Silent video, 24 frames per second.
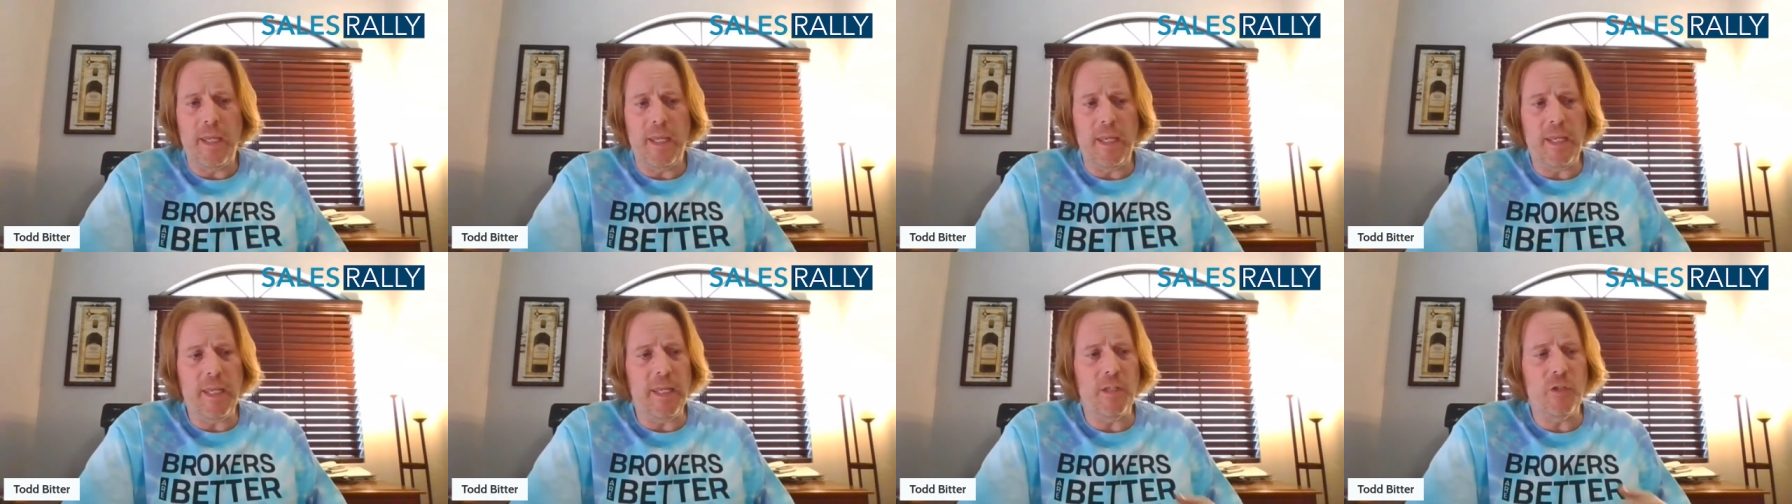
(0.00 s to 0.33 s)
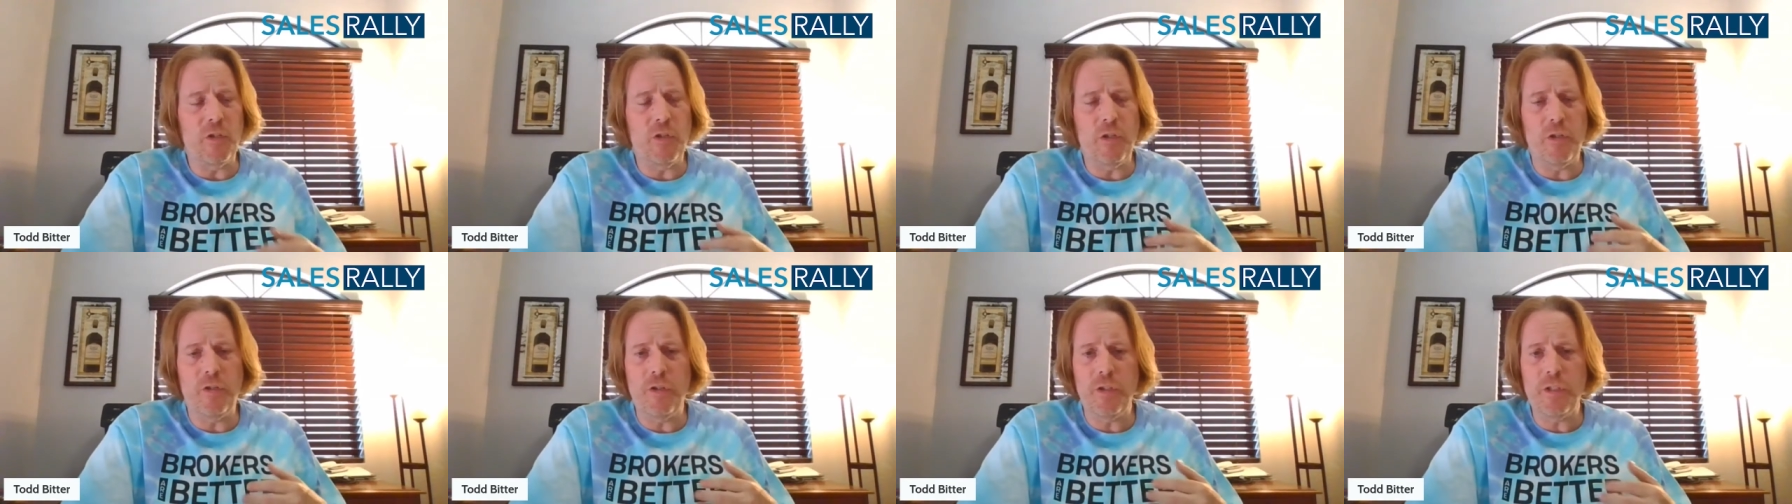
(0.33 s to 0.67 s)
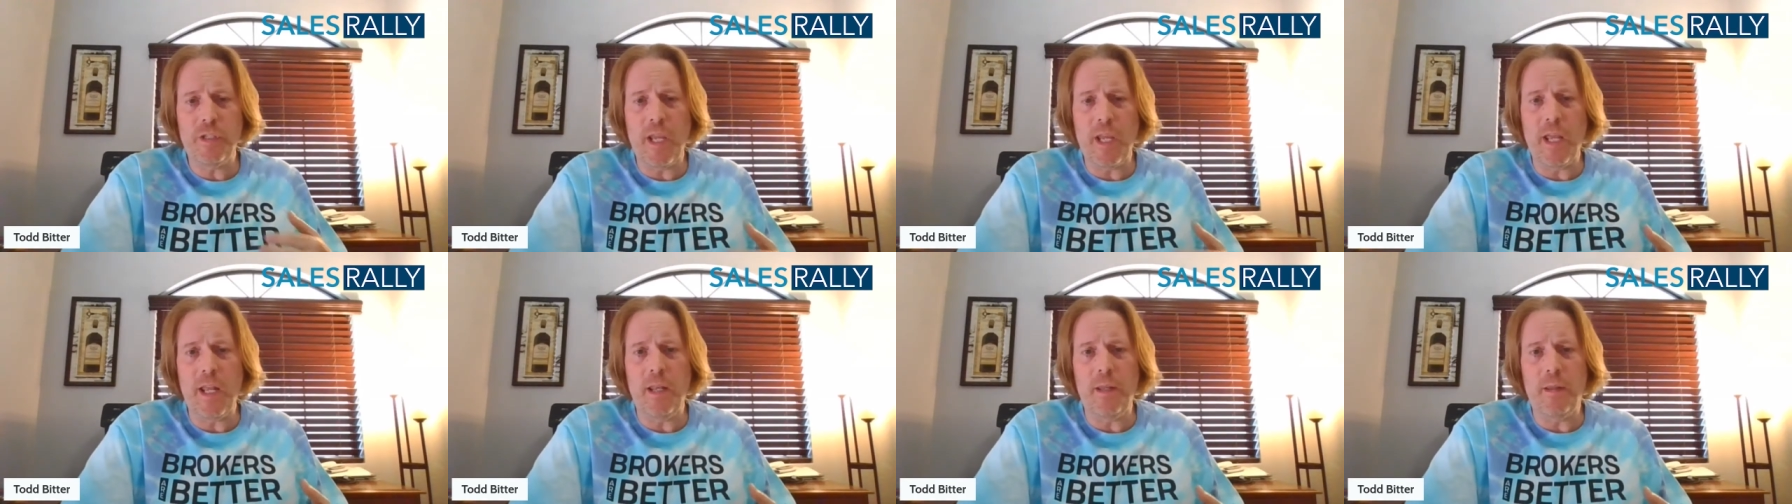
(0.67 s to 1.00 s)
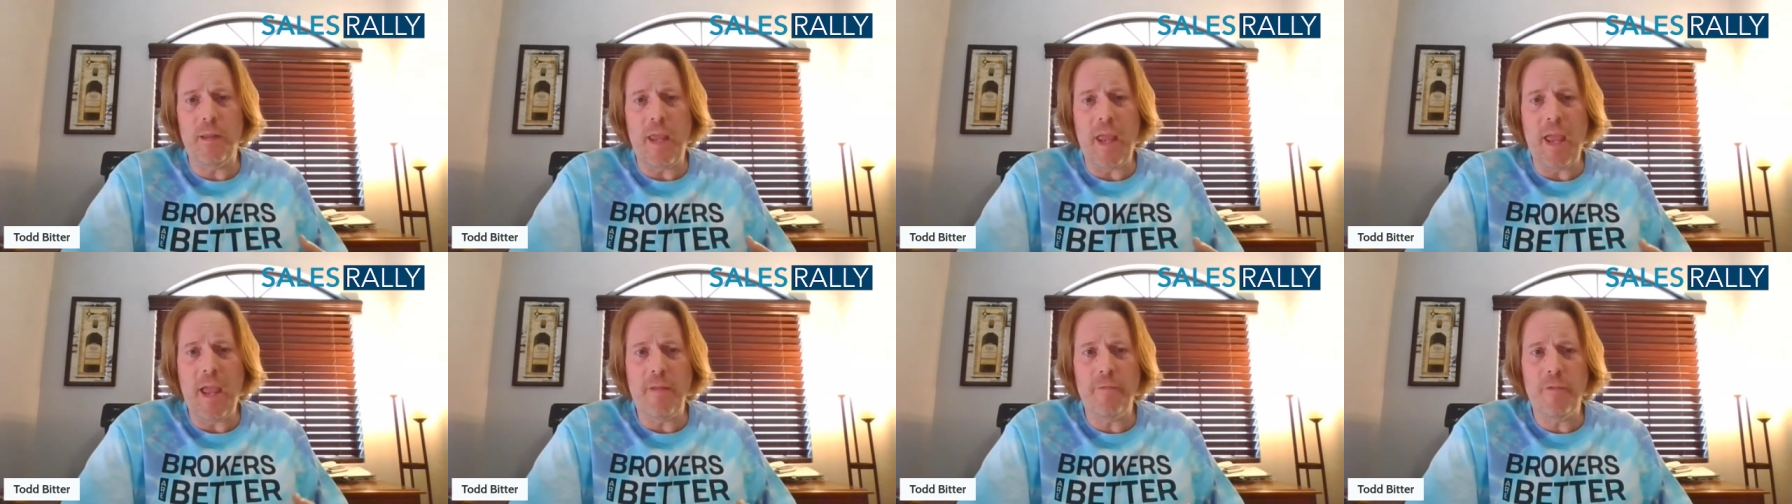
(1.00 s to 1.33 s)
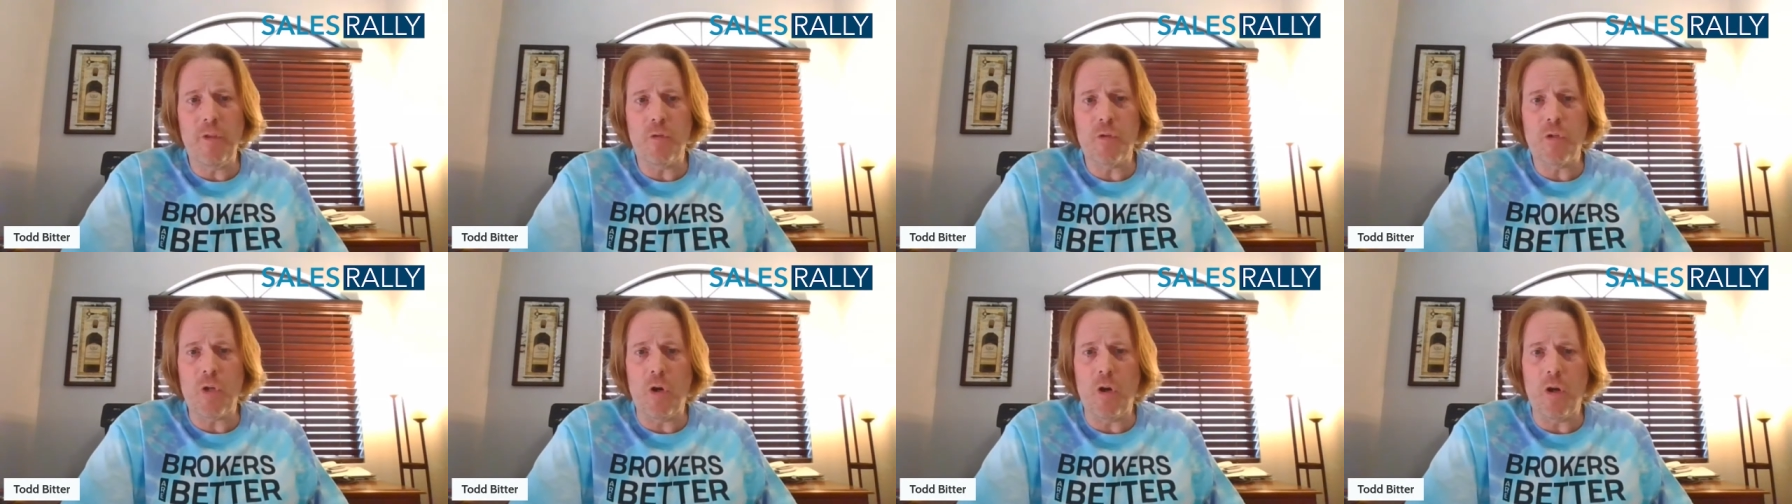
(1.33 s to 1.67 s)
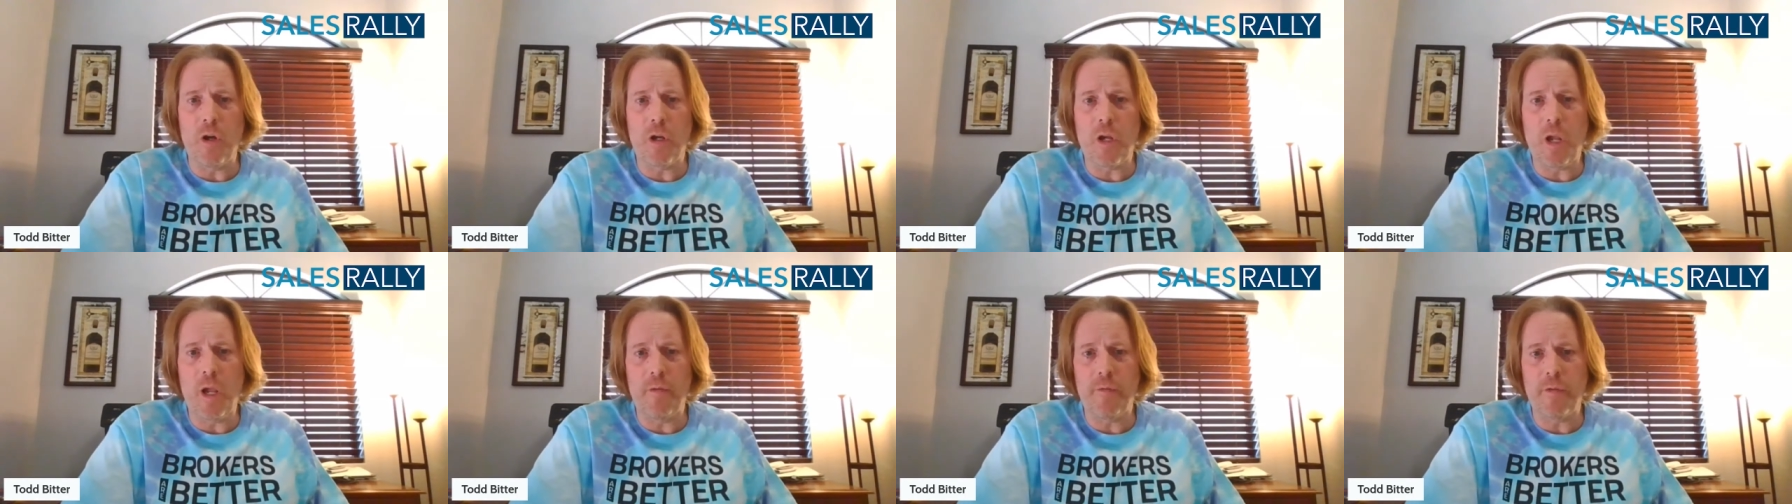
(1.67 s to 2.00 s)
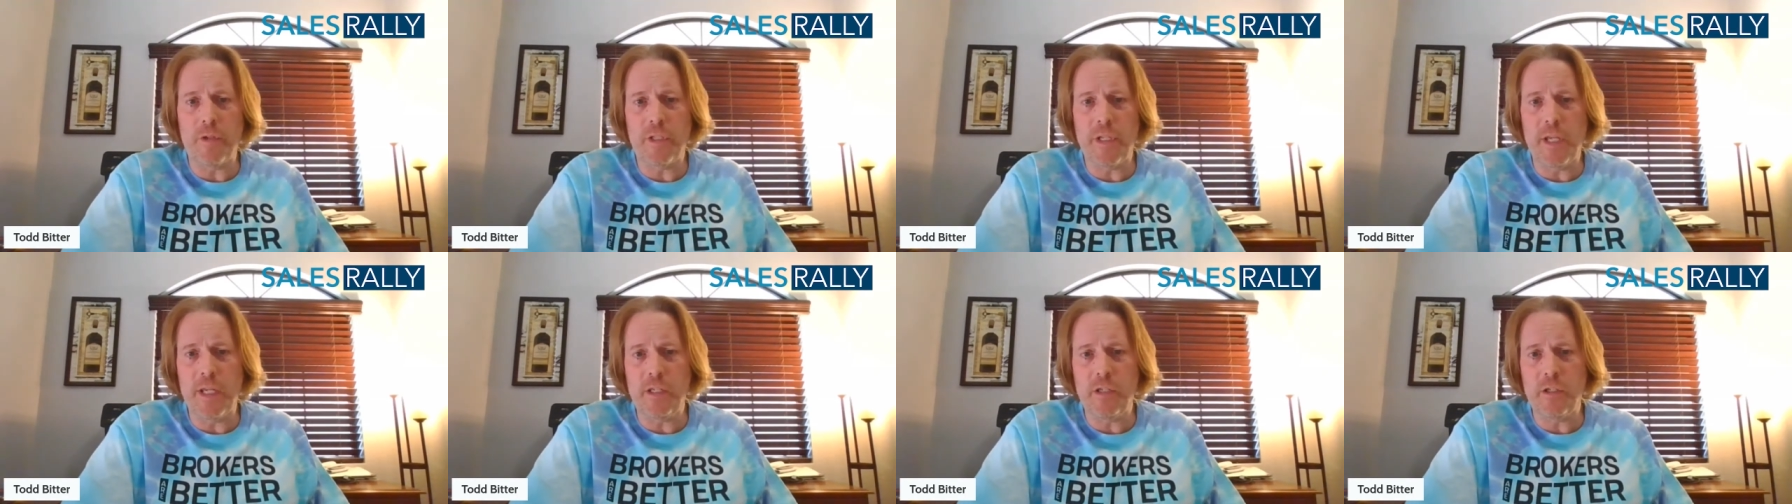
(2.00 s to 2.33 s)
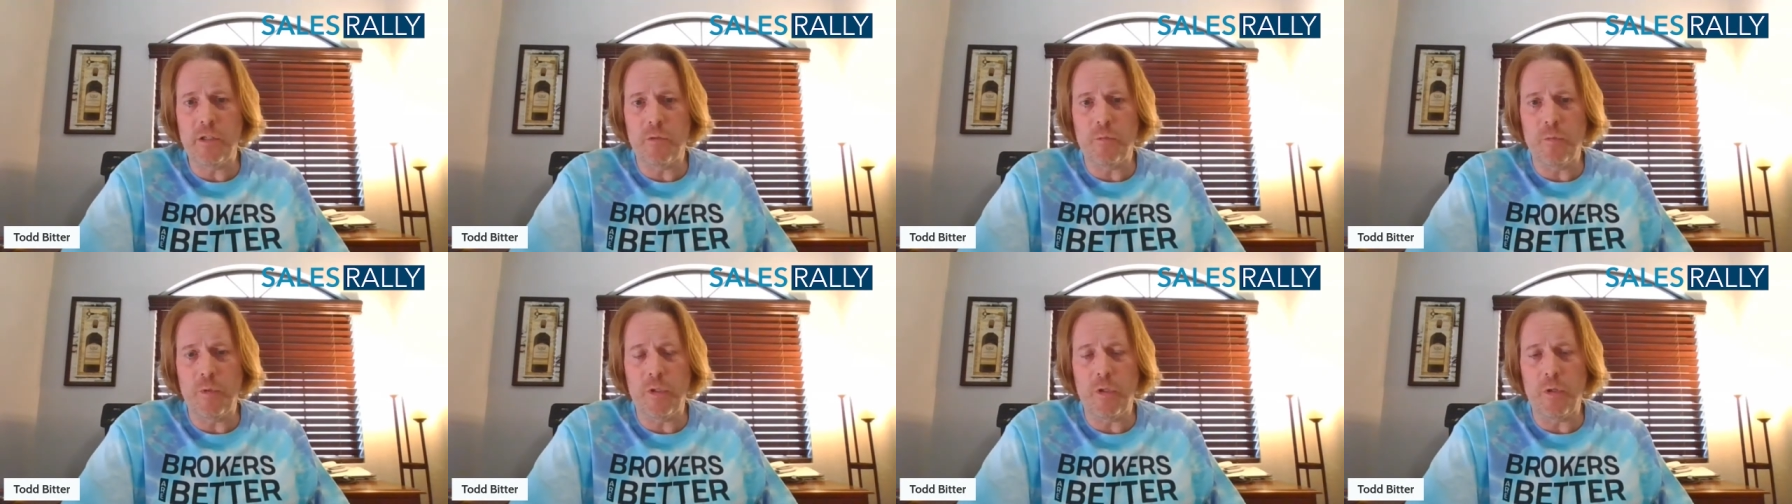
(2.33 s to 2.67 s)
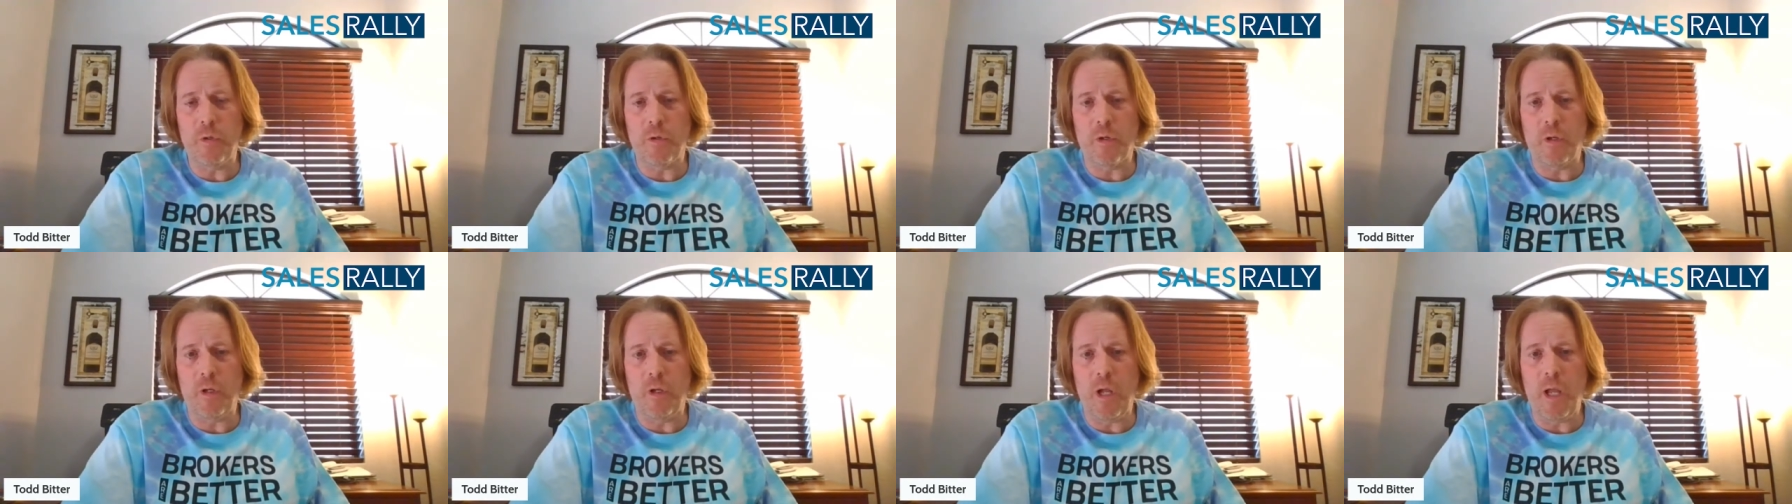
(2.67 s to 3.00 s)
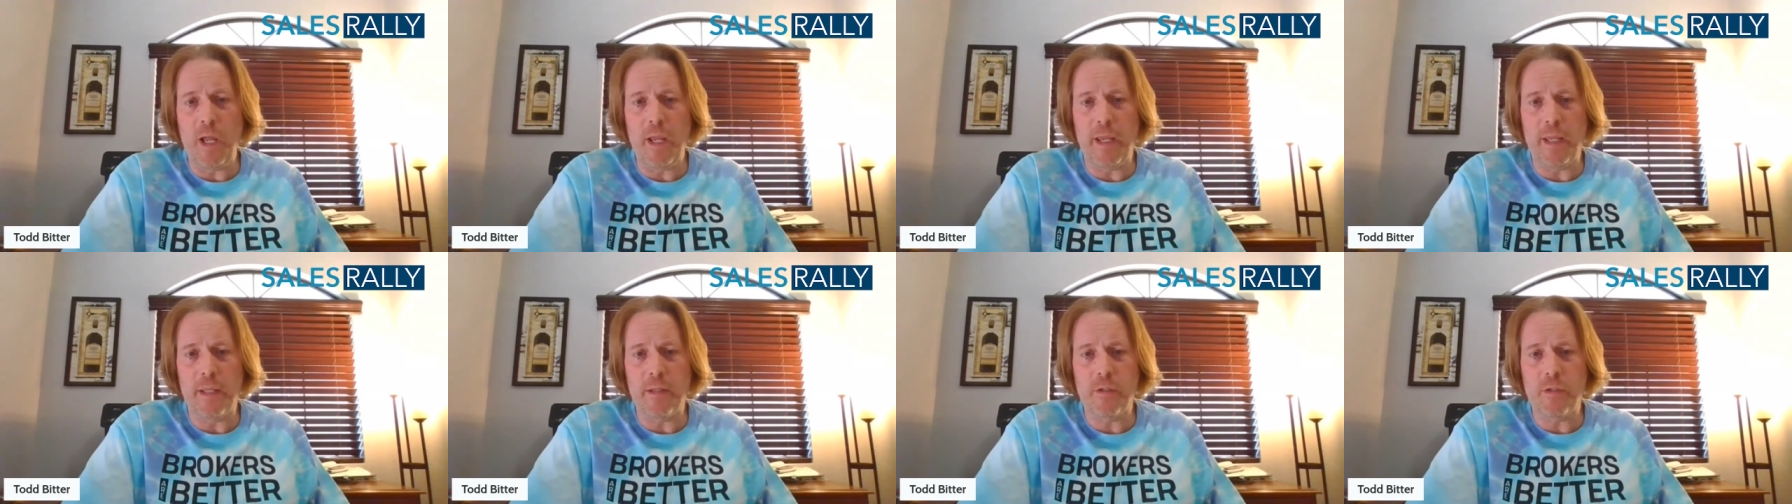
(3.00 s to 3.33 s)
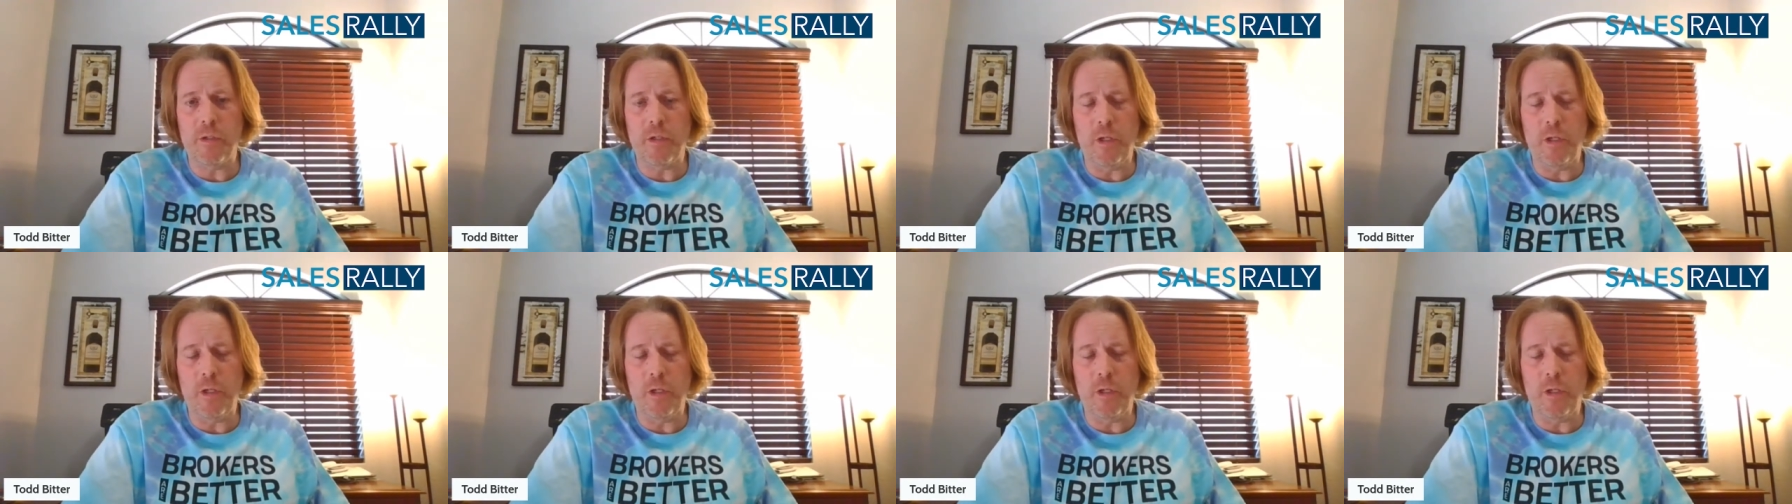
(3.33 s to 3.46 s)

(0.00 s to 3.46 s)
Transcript: is you just got to have those hard conversations with your clients.